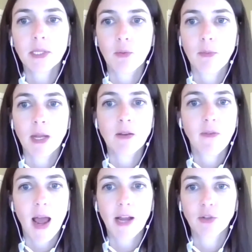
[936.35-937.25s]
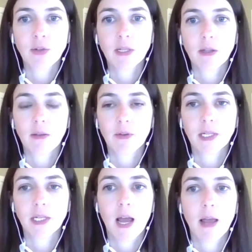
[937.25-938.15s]
So manufacturing
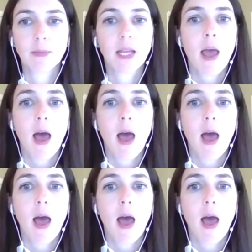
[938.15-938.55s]
delivery times